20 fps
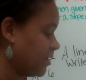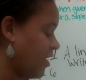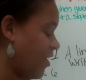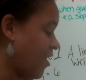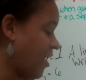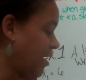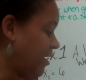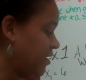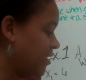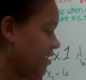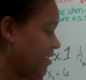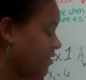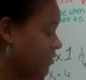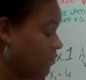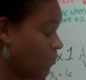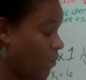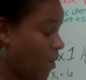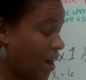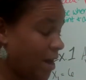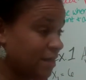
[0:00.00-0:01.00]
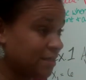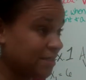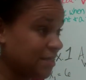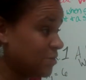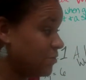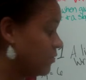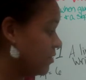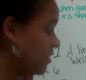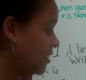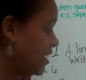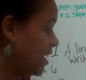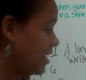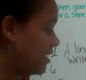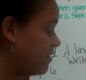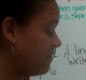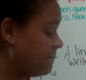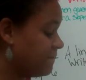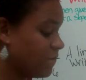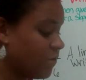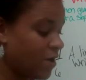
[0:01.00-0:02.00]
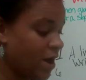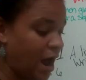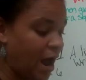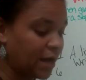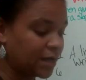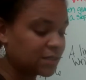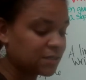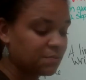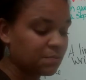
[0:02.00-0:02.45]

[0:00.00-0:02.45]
All right, y is equal to -4x